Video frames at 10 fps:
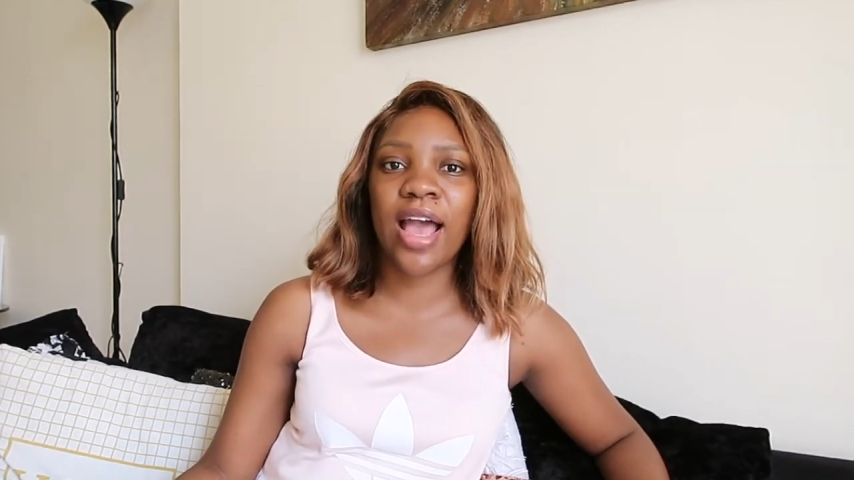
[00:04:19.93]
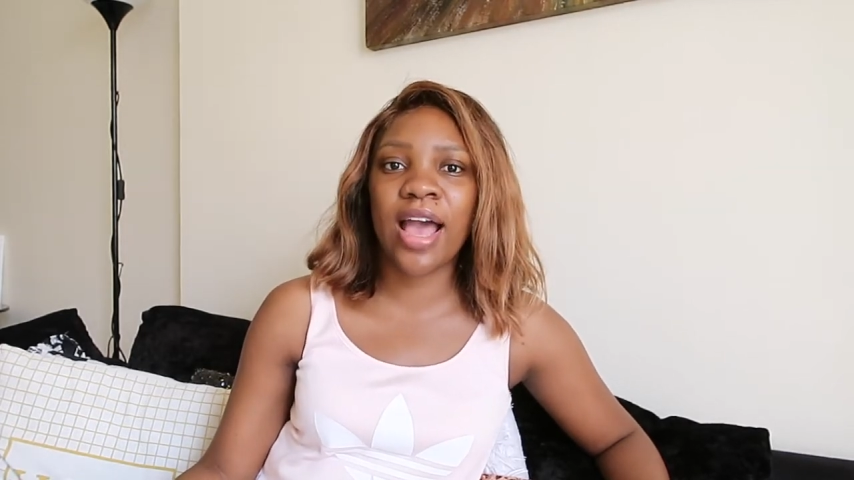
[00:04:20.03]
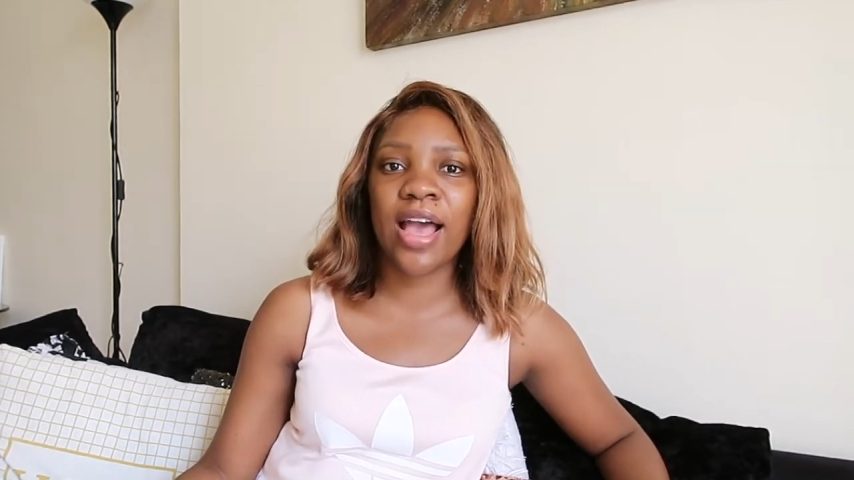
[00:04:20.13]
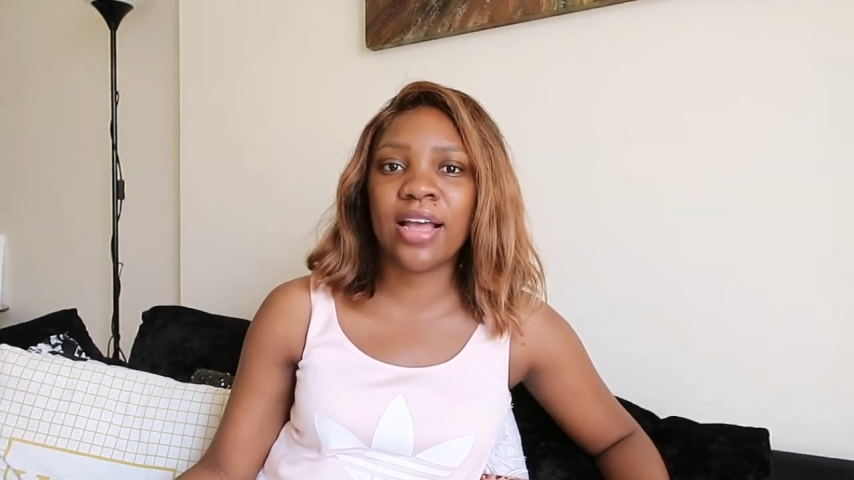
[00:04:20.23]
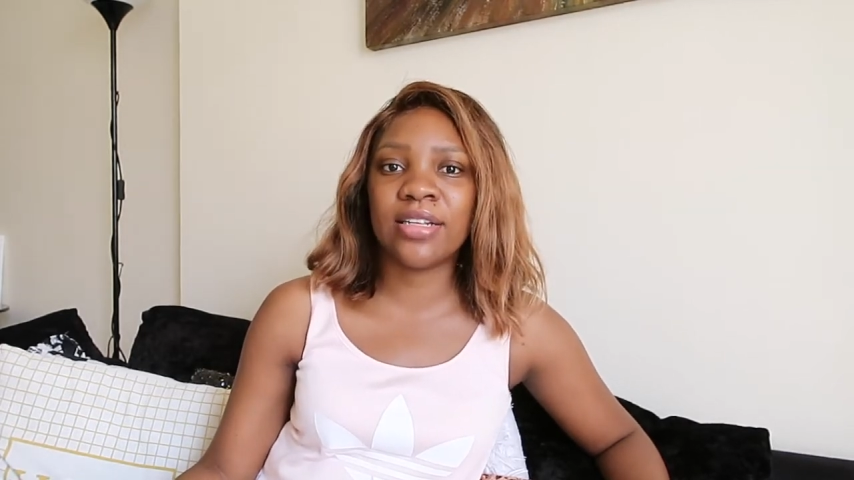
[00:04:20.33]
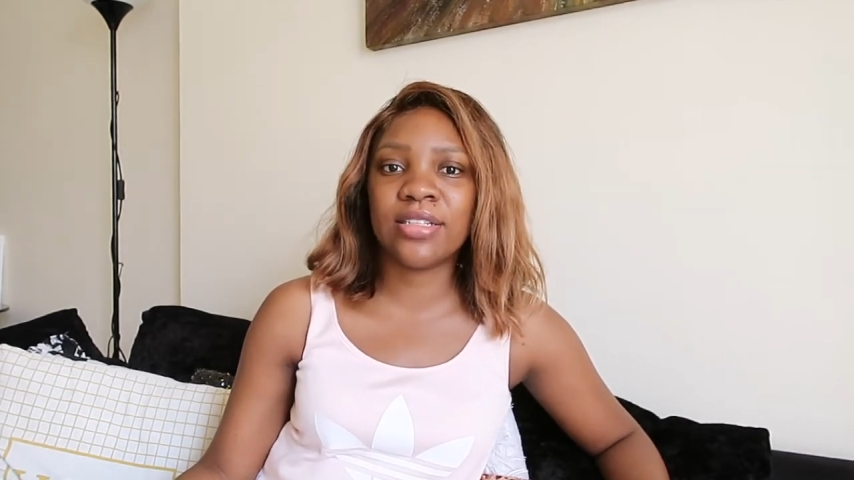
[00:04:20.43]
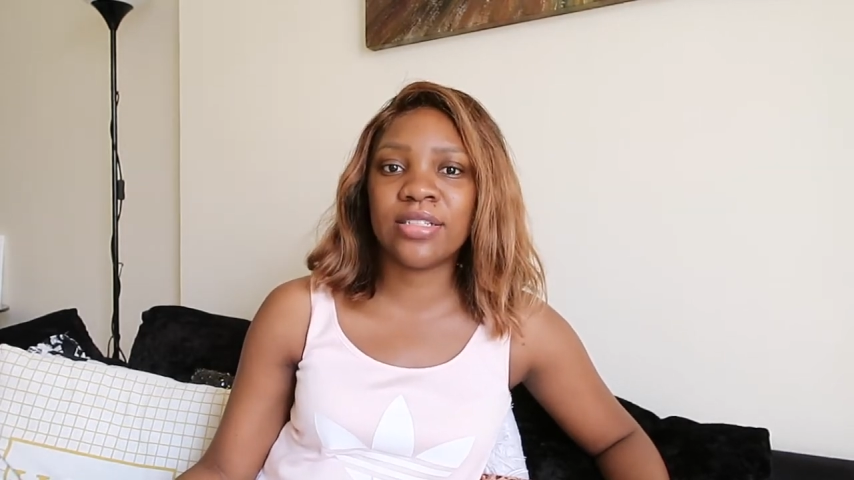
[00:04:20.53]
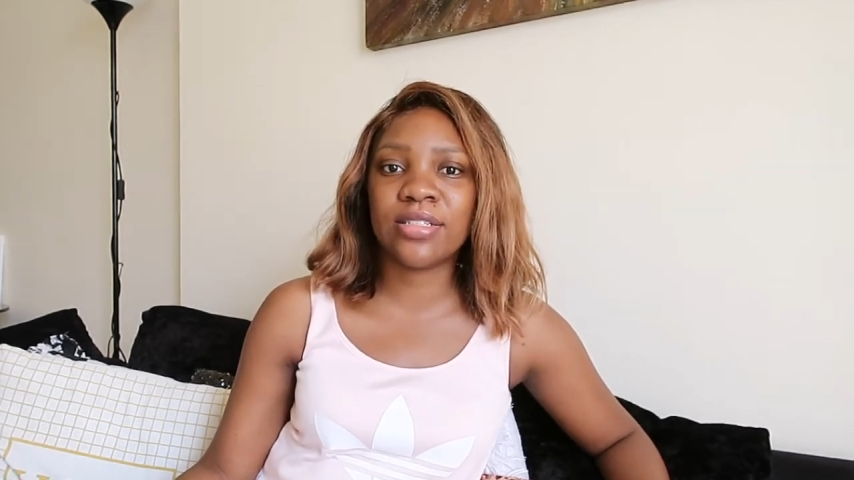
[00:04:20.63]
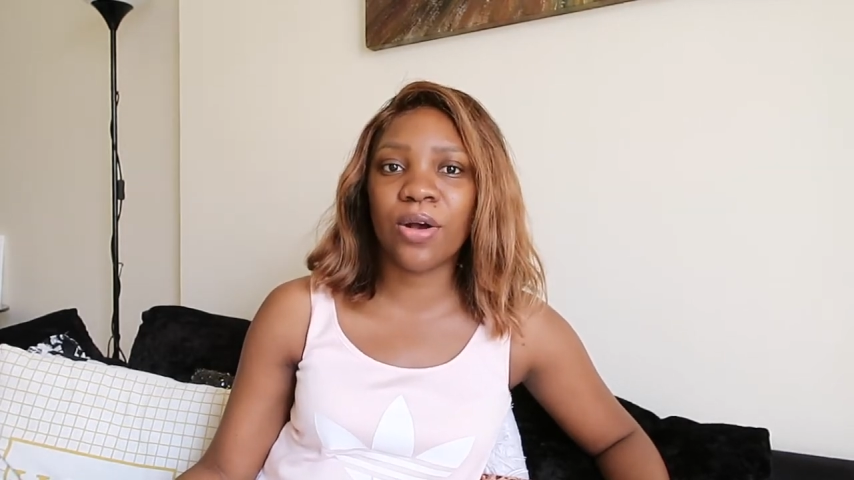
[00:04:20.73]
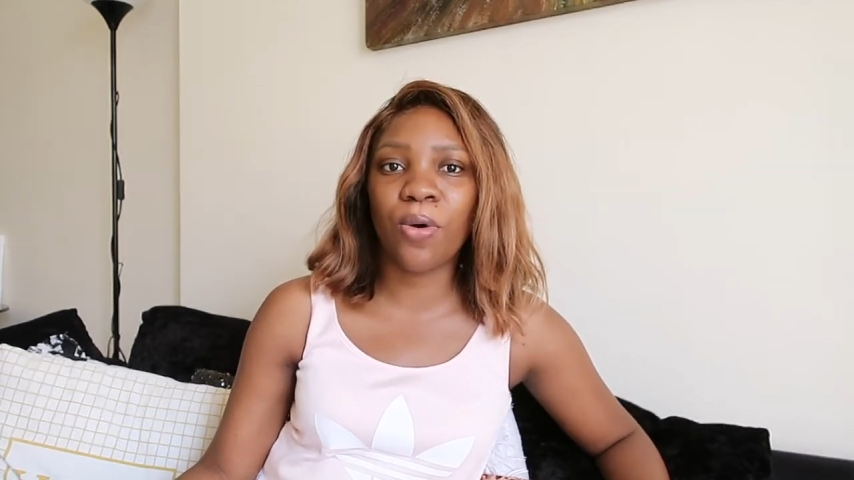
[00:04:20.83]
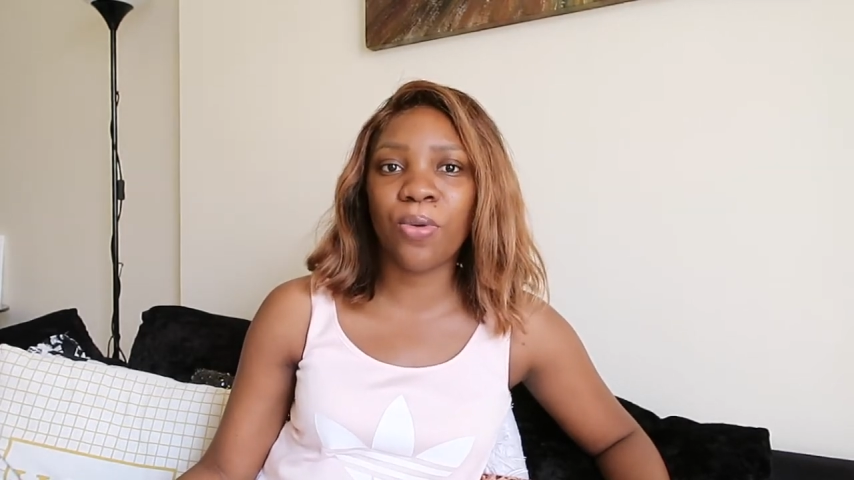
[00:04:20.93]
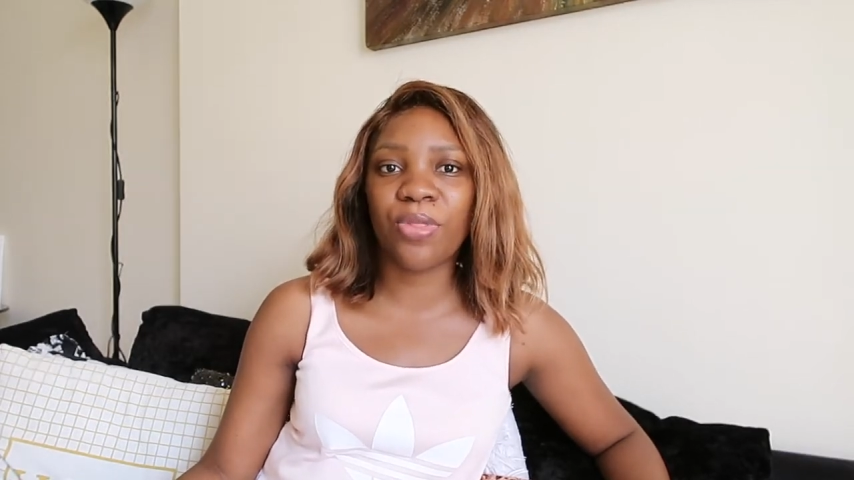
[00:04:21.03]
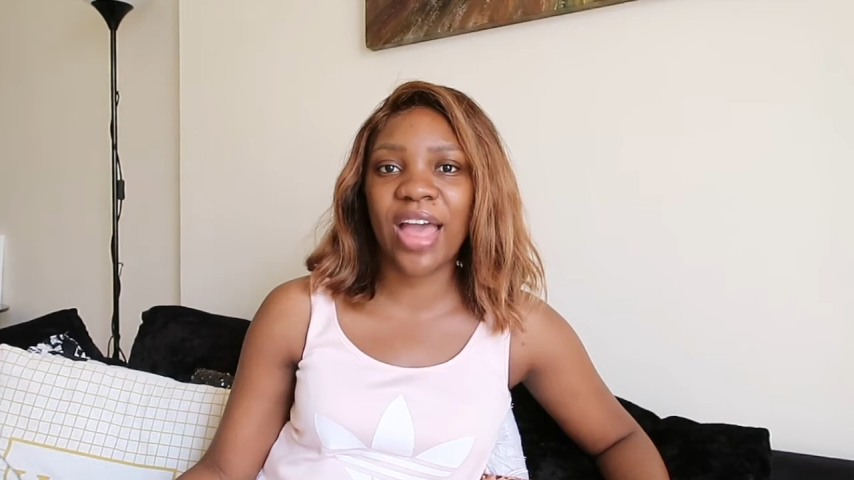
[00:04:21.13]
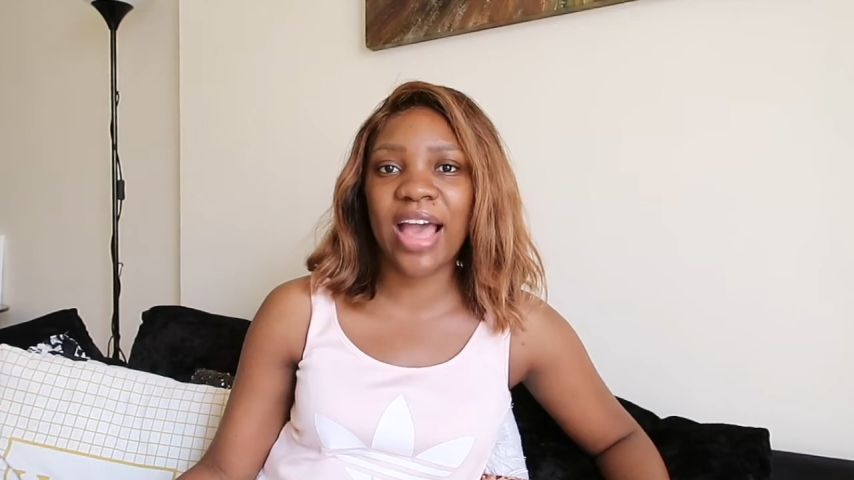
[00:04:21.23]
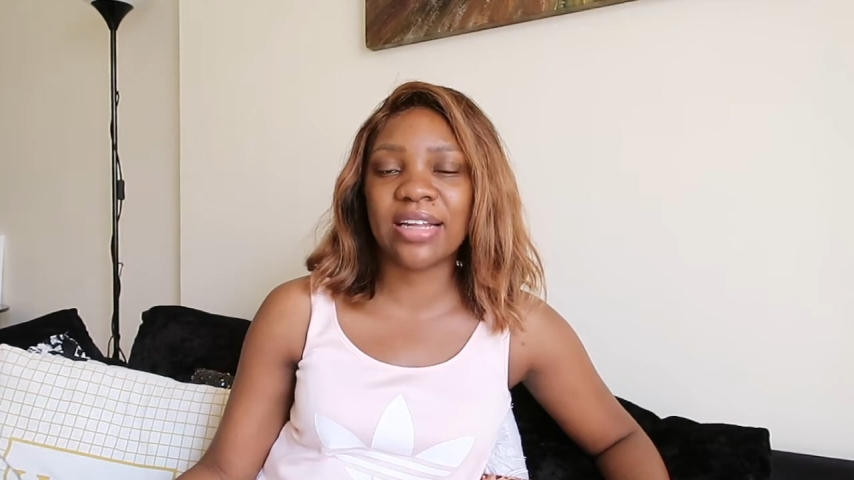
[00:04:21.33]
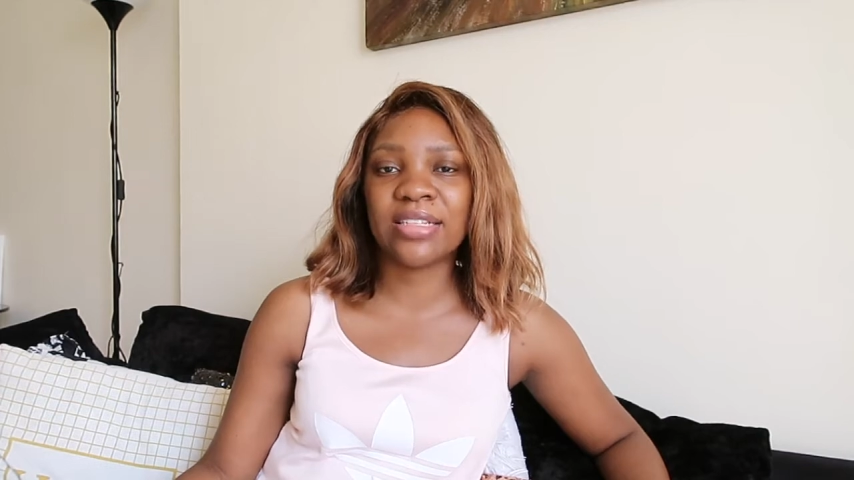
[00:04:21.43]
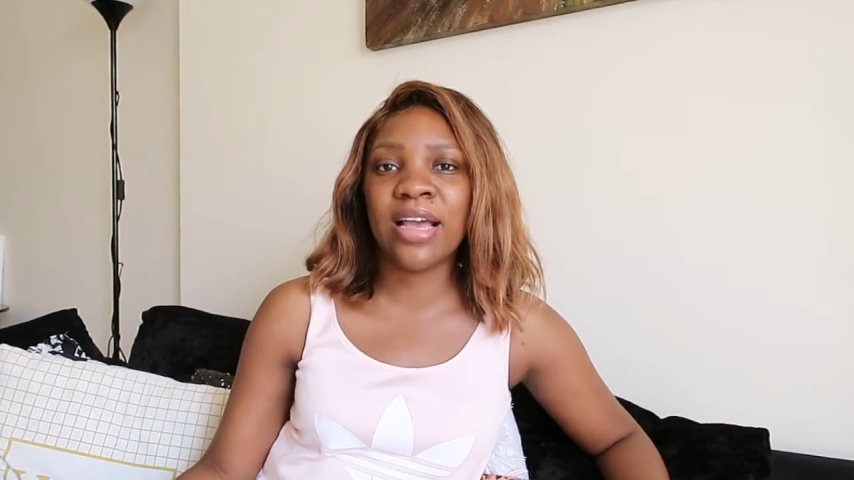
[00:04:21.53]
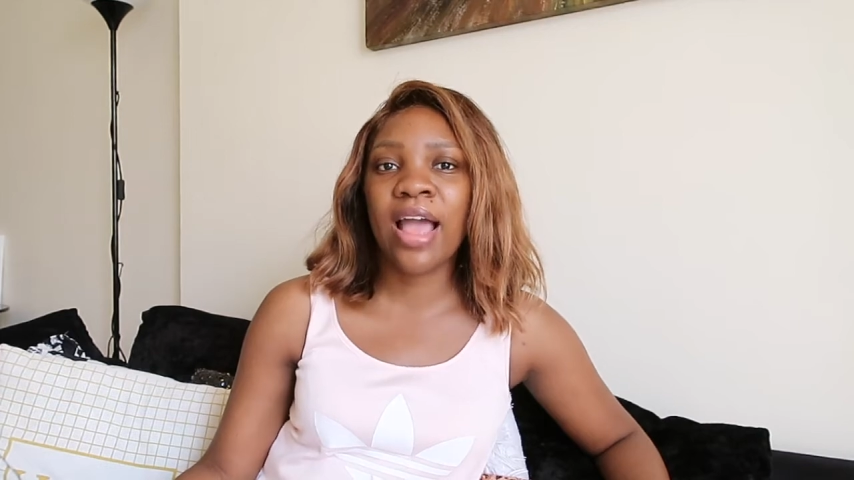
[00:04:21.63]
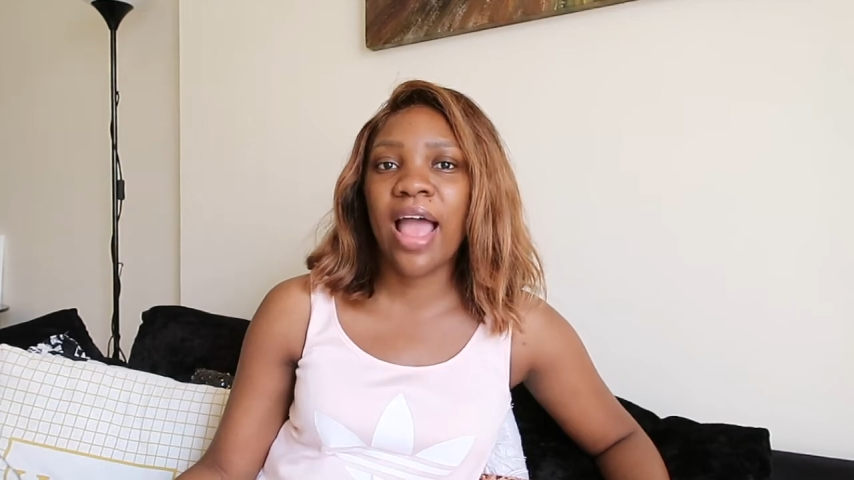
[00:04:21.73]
and all that,